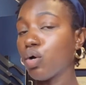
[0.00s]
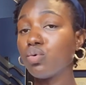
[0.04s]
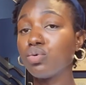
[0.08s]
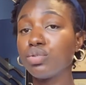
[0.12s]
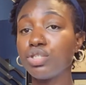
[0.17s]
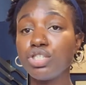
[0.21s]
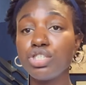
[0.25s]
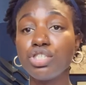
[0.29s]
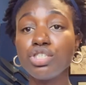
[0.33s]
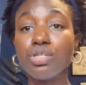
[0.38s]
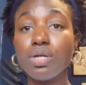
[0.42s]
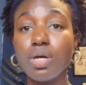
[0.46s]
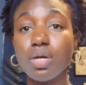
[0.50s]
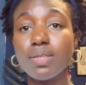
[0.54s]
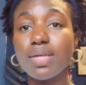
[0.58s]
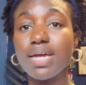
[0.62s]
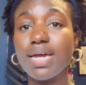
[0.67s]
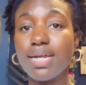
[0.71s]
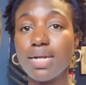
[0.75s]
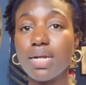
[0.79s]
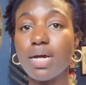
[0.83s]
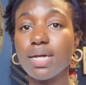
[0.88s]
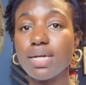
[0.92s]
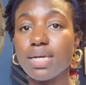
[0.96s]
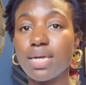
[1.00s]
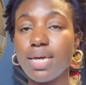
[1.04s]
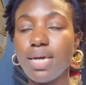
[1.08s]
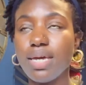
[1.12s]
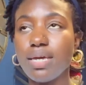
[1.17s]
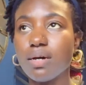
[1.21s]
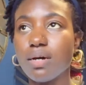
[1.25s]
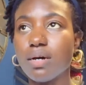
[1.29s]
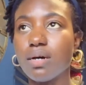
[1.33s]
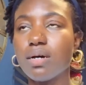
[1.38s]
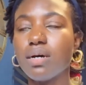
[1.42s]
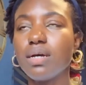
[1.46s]
Did you know that in
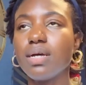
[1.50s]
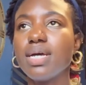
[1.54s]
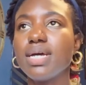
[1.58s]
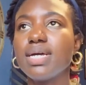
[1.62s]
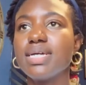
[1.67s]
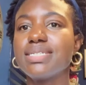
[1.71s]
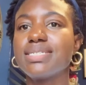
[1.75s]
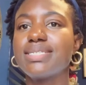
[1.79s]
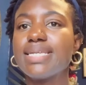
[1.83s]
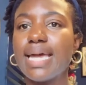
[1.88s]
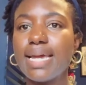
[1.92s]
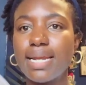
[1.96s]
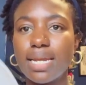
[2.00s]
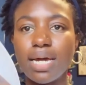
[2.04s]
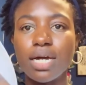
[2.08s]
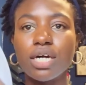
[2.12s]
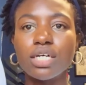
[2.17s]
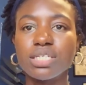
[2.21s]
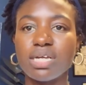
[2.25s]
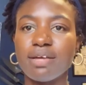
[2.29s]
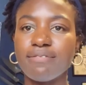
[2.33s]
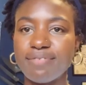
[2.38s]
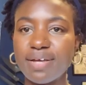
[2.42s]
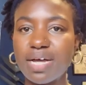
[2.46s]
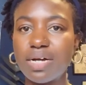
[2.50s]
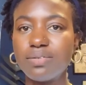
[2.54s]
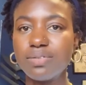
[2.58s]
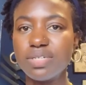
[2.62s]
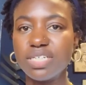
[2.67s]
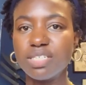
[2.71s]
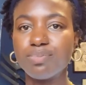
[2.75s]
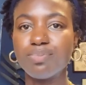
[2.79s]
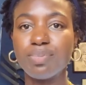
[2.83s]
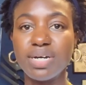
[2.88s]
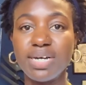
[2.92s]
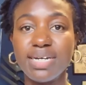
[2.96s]
IKEA, say that because I found
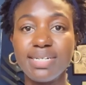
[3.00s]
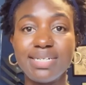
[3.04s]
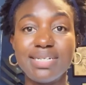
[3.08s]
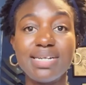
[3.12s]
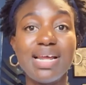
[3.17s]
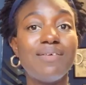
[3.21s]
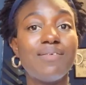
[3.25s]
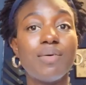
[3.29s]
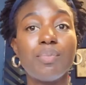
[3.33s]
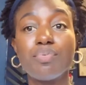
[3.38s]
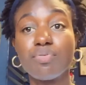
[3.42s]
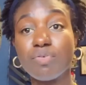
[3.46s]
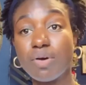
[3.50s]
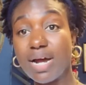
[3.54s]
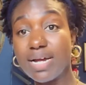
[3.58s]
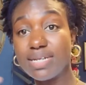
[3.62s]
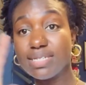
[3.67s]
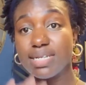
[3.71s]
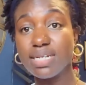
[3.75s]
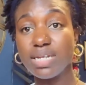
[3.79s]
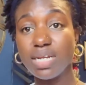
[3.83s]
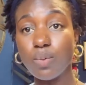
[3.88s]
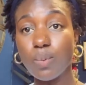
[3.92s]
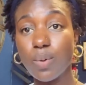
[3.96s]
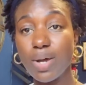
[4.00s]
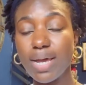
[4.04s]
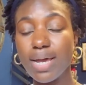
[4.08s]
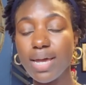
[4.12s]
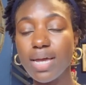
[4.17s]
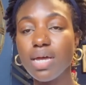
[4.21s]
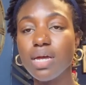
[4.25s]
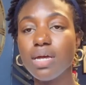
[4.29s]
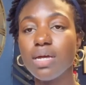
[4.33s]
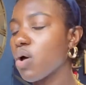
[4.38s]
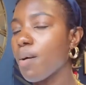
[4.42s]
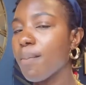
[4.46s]
this, but it didn't have a price
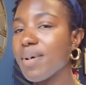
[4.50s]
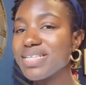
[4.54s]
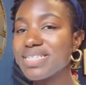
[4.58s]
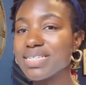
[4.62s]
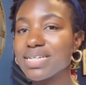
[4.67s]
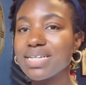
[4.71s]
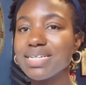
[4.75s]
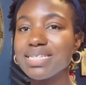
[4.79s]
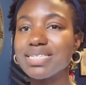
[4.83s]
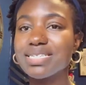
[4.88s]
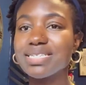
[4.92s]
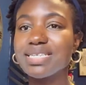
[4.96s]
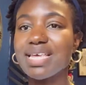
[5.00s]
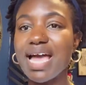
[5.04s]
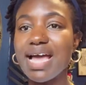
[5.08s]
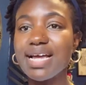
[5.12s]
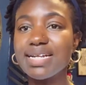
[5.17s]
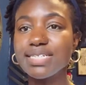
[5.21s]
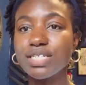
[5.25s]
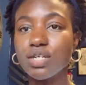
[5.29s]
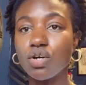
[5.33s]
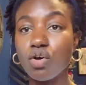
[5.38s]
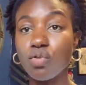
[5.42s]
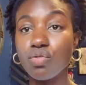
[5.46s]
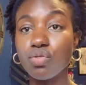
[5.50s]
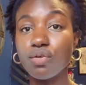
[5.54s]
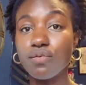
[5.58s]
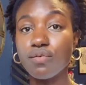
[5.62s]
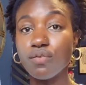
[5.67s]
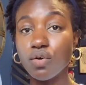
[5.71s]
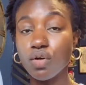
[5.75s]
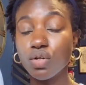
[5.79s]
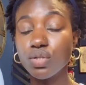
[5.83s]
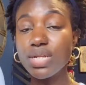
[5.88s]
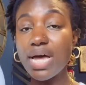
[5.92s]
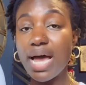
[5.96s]
anywhere. So I basically scanned it on the
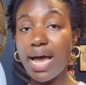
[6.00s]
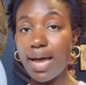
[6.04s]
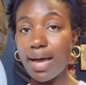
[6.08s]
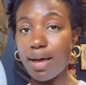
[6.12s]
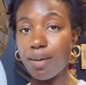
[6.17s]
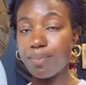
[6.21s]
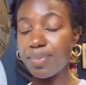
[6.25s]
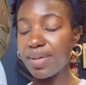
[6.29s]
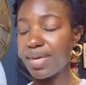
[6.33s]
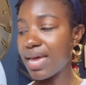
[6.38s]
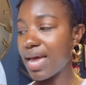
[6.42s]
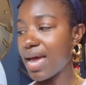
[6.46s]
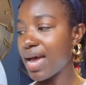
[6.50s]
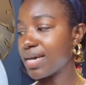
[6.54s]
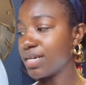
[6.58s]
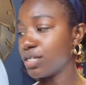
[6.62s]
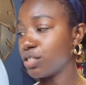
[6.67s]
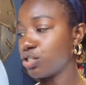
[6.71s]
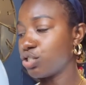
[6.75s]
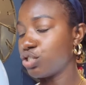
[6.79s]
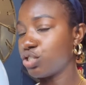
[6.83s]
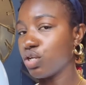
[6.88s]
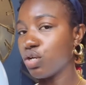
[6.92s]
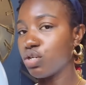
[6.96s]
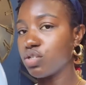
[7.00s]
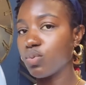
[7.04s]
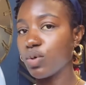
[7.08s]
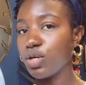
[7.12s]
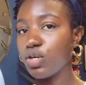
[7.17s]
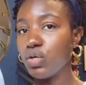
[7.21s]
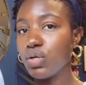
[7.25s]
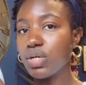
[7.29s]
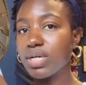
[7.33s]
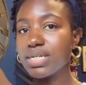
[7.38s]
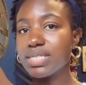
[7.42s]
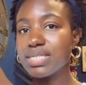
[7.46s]
app. It shows where
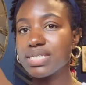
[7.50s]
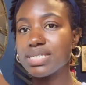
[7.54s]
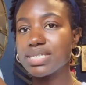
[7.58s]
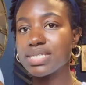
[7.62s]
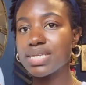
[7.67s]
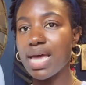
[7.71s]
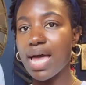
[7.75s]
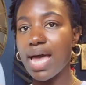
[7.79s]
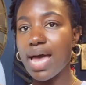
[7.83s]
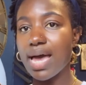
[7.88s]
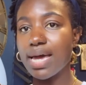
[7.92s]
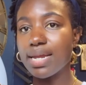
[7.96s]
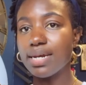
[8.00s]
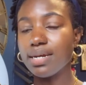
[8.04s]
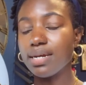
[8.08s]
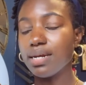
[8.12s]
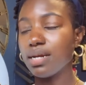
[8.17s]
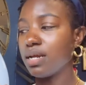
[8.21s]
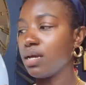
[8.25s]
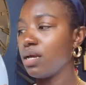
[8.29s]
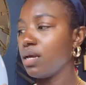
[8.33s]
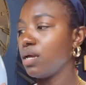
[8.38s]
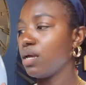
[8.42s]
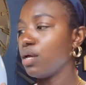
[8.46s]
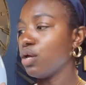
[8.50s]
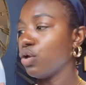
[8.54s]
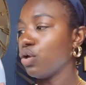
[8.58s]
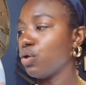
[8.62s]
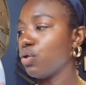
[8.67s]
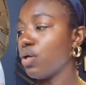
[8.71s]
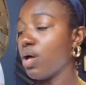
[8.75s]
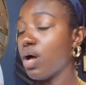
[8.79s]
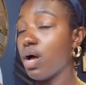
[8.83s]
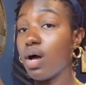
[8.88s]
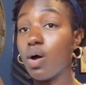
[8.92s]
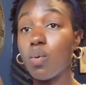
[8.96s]
you can scan
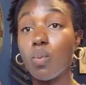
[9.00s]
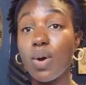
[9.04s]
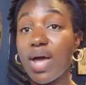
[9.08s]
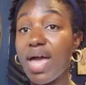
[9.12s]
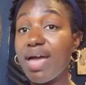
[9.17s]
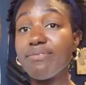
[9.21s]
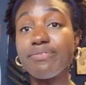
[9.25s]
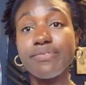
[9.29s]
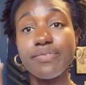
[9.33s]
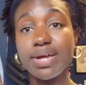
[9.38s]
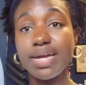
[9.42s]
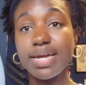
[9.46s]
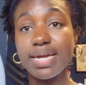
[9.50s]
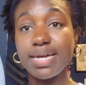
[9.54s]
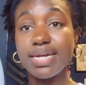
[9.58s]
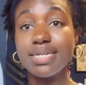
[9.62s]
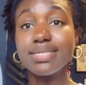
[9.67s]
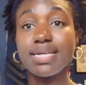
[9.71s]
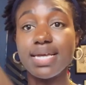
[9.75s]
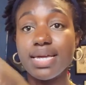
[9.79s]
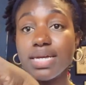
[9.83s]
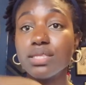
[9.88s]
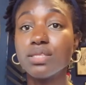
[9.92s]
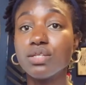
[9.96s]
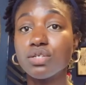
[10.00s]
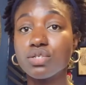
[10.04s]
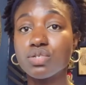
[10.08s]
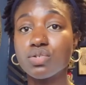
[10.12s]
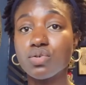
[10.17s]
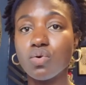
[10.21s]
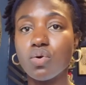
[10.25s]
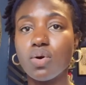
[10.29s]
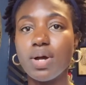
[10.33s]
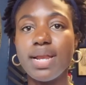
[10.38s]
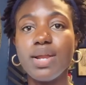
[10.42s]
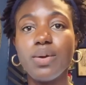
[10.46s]
whatever it is in the
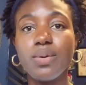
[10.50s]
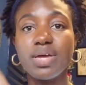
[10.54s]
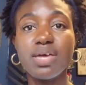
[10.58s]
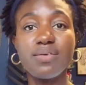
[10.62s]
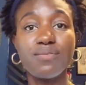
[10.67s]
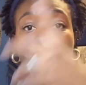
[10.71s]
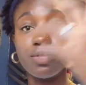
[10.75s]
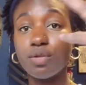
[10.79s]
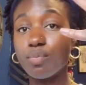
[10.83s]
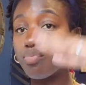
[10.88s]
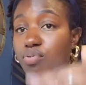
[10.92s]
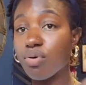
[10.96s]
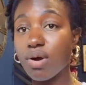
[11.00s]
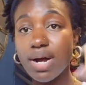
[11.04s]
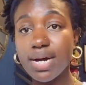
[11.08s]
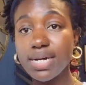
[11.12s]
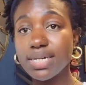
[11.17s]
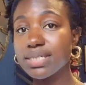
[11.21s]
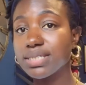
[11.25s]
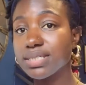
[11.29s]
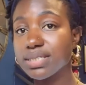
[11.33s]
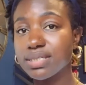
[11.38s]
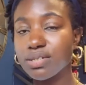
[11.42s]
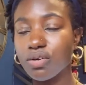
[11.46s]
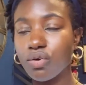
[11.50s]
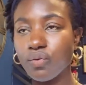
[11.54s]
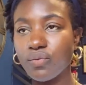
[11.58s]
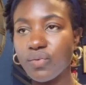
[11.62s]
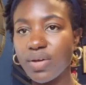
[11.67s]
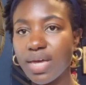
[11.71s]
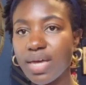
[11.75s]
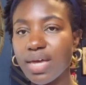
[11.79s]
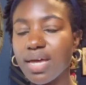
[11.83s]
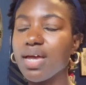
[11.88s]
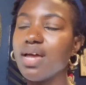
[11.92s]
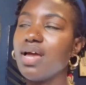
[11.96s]
store, and it'll give you the price of
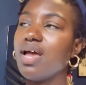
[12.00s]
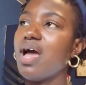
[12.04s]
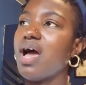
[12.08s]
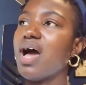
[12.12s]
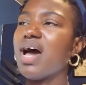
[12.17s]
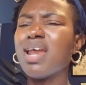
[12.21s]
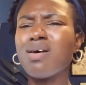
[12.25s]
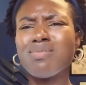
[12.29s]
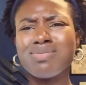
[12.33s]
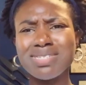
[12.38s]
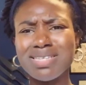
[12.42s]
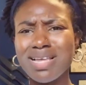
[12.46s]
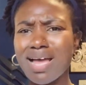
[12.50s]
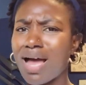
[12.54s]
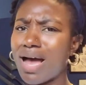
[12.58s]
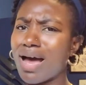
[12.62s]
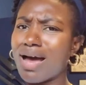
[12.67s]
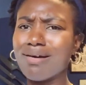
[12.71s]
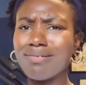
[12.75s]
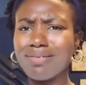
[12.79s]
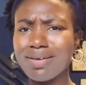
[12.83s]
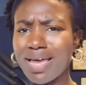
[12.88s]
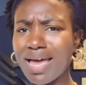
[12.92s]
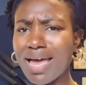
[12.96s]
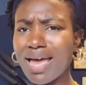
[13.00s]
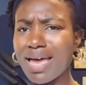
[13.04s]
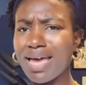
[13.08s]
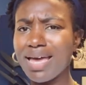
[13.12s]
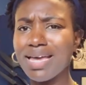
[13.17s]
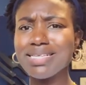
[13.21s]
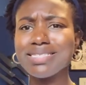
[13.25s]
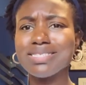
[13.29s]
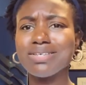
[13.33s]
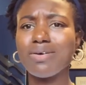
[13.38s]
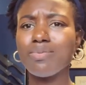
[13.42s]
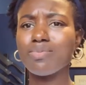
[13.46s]
it. And I was like,
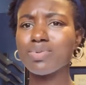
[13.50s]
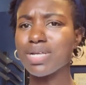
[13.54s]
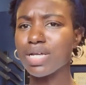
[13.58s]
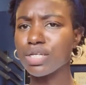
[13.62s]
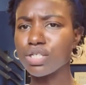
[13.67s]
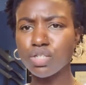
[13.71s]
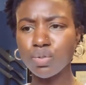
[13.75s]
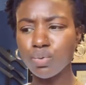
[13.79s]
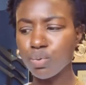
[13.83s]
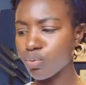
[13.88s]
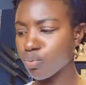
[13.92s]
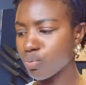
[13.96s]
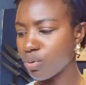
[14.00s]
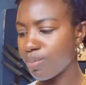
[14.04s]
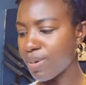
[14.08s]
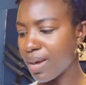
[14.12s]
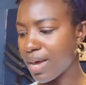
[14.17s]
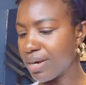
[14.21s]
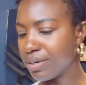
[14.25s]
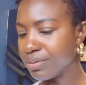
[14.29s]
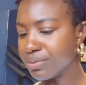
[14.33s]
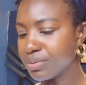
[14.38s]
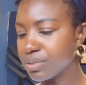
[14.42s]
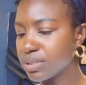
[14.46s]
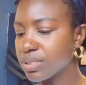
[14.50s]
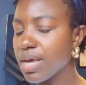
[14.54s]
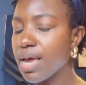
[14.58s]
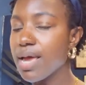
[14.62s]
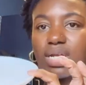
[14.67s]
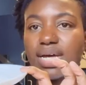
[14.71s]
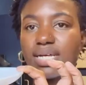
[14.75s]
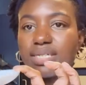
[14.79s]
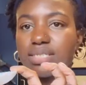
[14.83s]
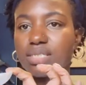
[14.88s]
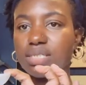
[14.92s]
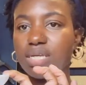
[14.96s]
okay. So it was like £2 or £3.
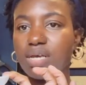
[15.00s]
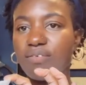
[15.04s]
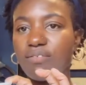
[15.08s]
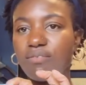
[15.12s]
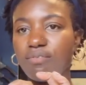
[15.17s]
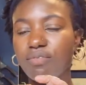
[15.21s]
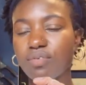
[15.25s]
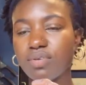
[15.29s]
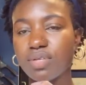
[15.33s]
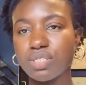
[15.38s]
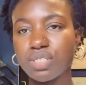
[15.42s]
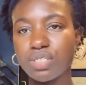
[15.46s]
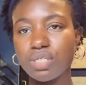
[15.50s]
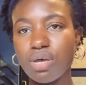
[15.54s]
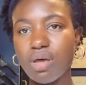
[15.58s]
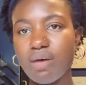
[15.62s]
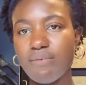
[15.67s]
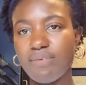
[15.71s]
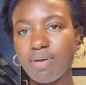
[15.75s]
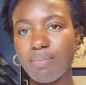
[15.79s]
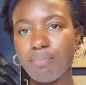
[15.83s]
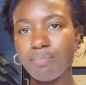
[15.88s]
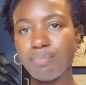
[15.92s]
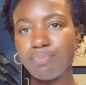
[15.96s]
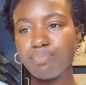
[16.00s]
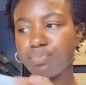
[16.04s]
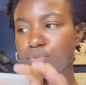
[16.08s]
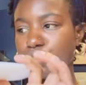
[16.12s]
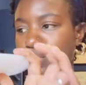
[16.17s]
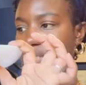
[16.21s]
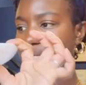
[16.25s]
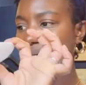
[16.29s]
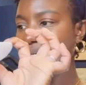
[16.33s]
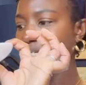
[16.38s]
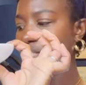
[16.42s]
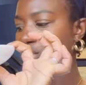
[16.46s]
Nice serving
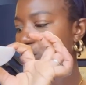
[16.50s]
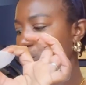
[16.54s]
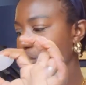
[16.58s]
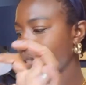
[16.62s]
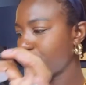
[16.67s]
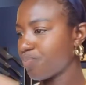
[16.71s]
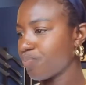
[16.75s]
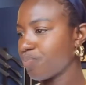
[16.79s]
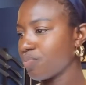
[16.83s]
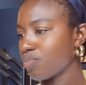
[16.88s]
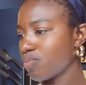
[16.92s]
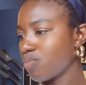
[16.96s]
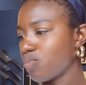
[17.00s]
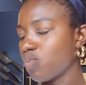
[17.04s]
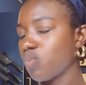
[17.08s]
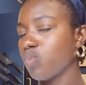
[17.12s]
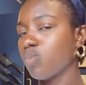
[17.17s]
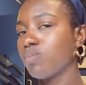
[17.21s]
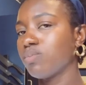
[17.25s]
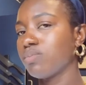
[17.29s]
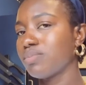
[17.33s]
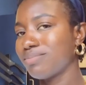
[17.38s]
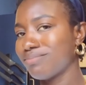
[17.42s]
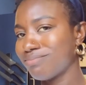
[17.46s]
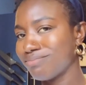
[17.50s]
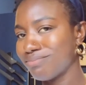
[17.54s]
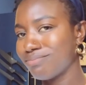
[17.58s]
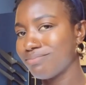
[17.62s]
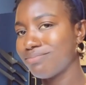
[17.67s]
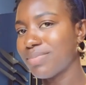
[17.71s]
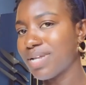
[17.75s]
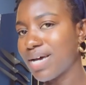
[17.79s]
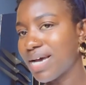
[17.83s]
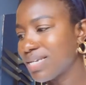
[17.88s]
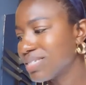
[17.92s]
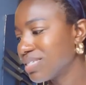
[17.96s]
dish.
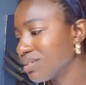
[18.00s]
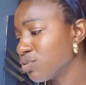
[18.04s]
Nice.